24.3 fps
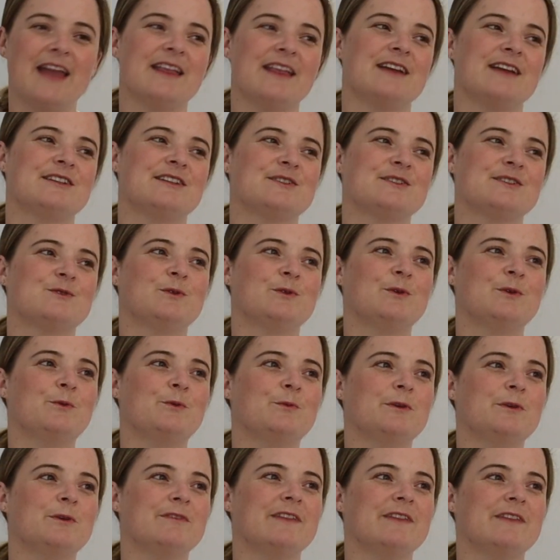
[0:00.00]
I just really
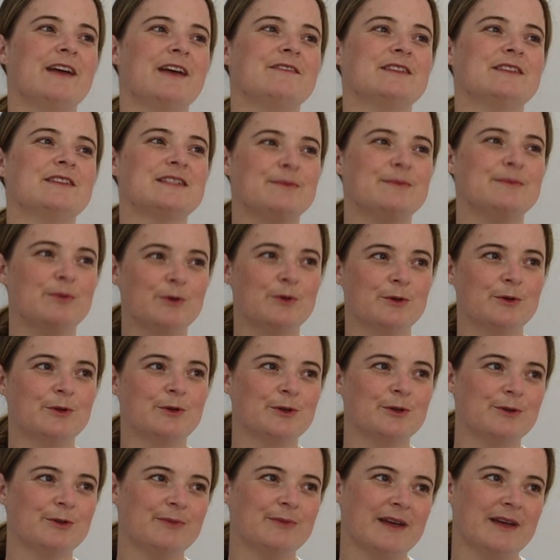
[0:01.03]
would have loved a
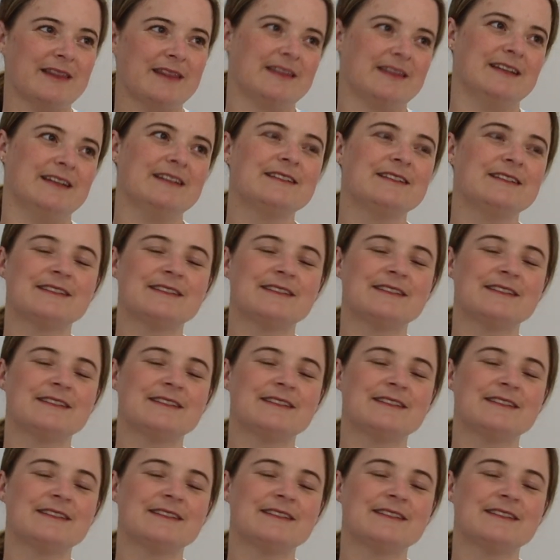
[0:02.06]
support group like this.